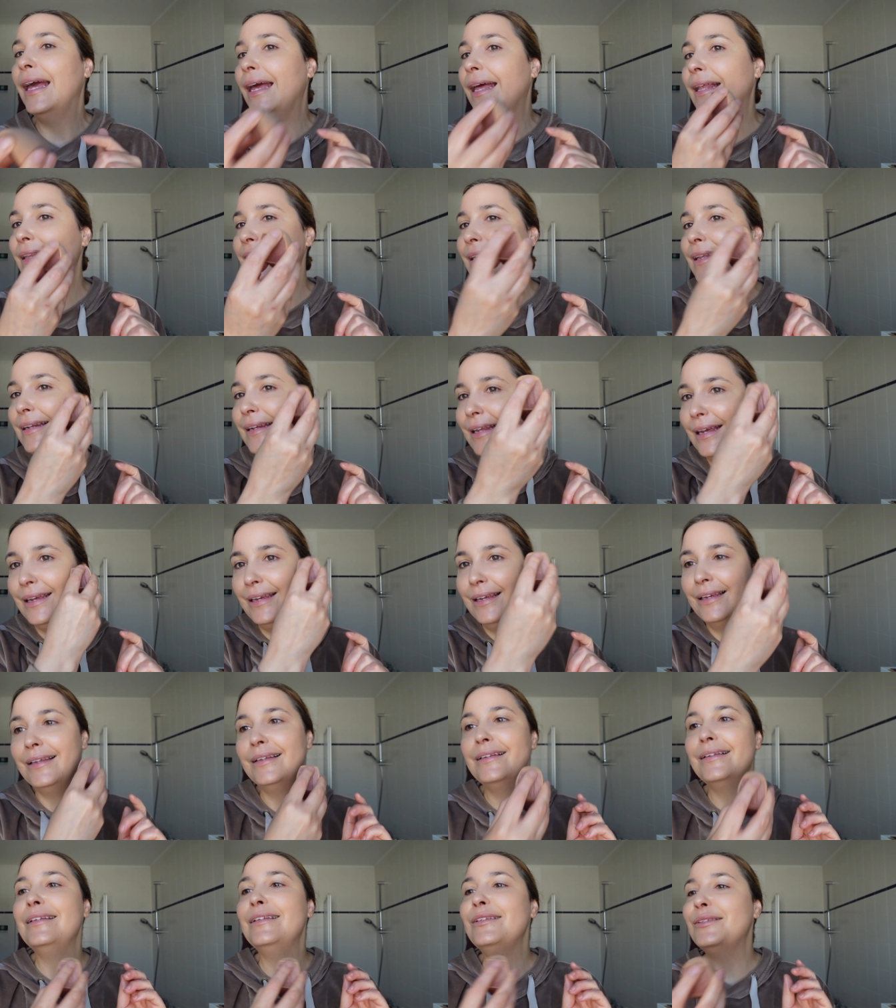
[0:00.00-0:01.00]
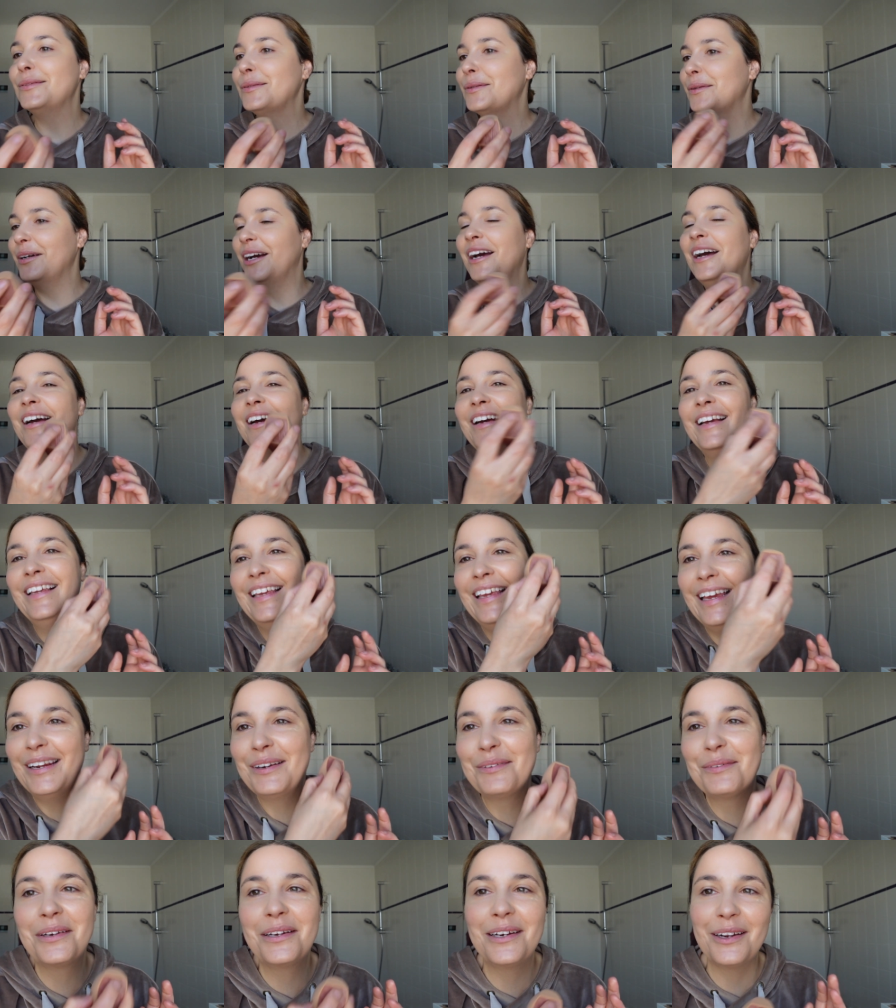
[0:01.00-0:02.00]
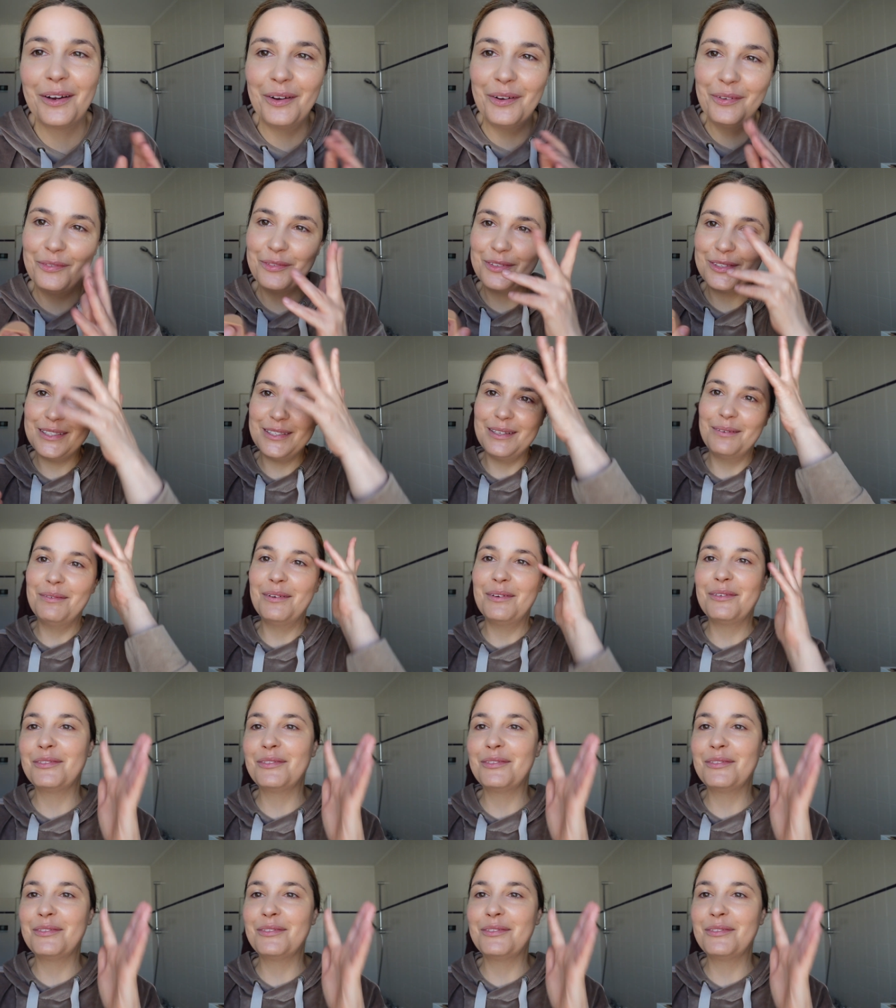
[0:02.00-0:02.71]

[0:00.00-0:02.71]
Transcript: and then I need to get rid of some